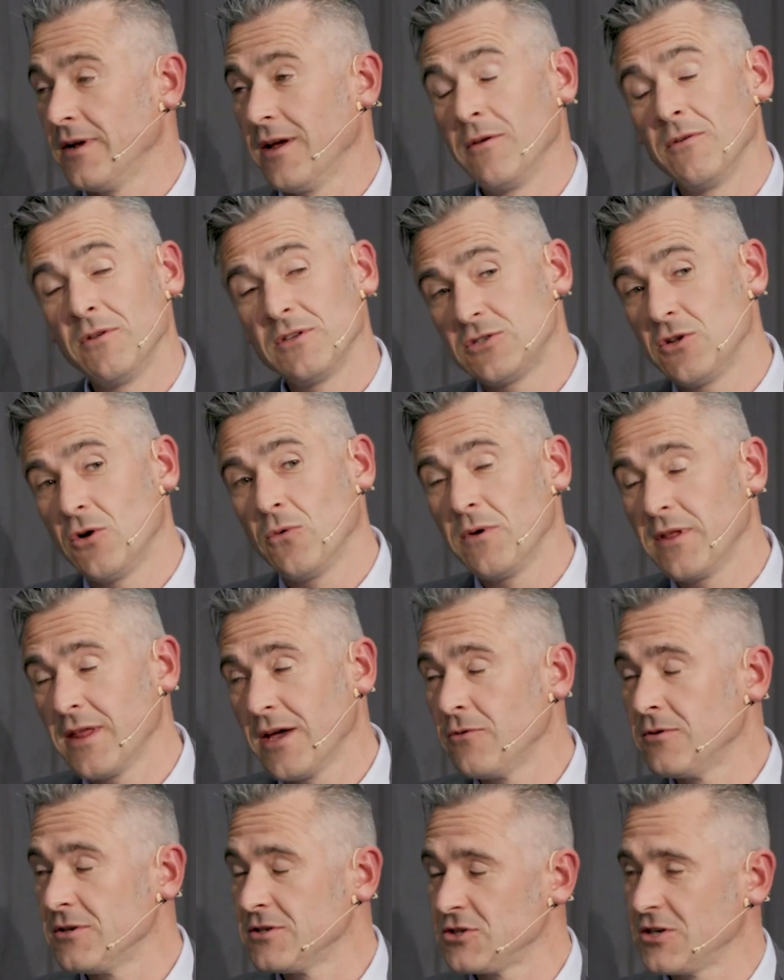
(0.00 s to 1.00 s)
Now, it's not
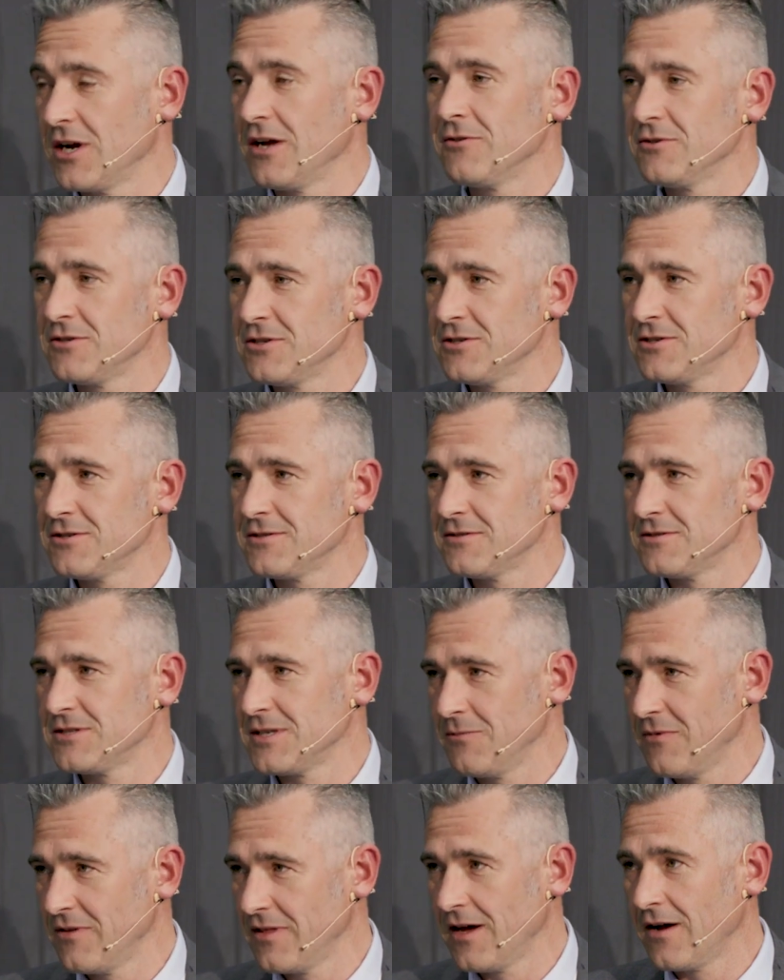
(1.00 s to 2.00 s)
without its challenges, and
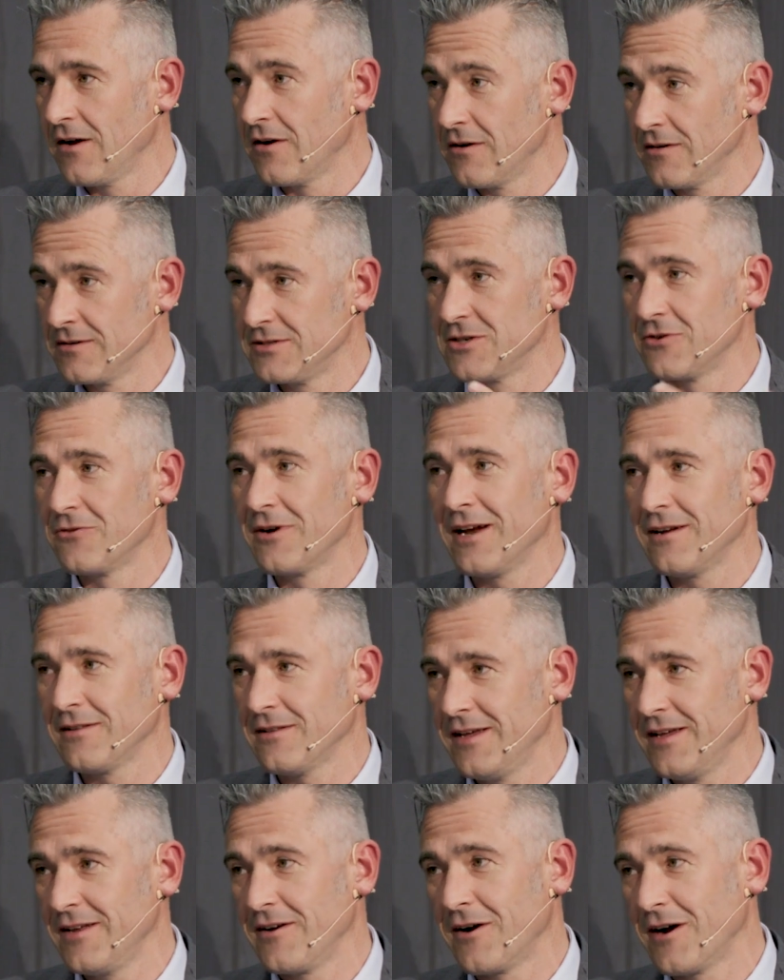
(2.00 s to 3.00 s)
some of that are
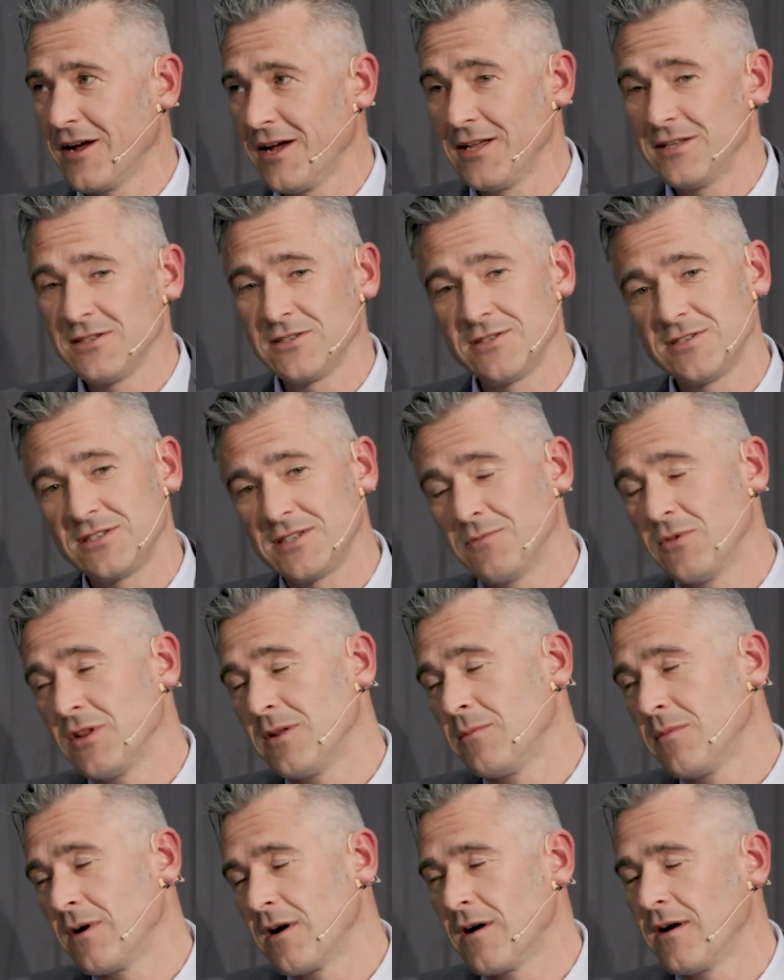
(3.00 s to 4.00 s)
directly in our hands, and some of
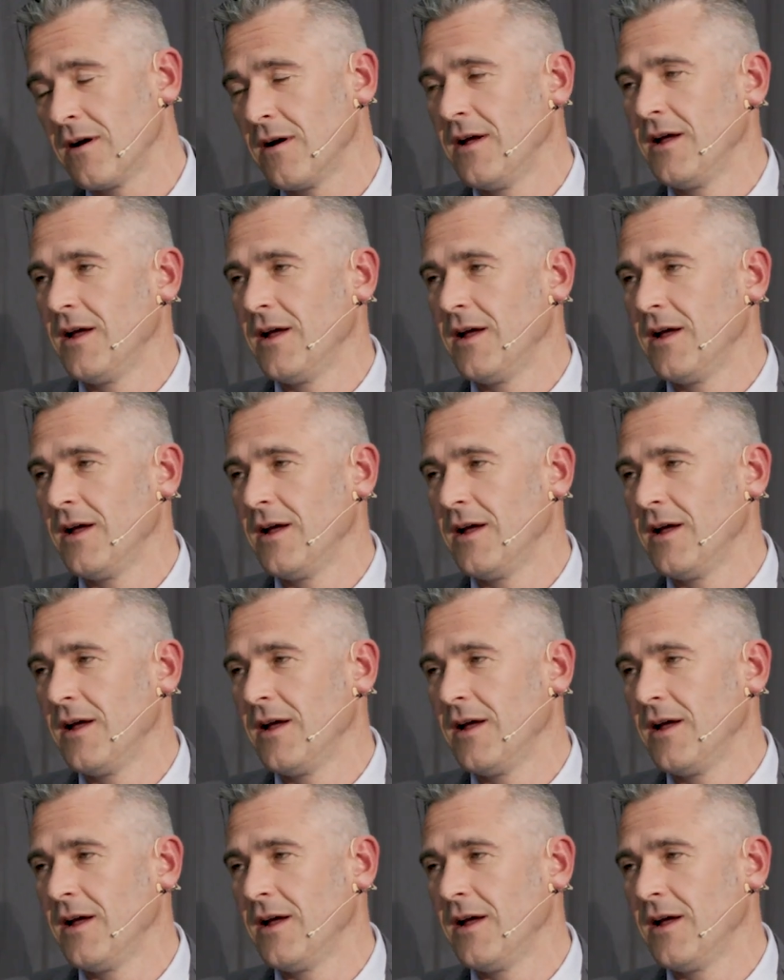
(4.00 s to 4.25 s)
them are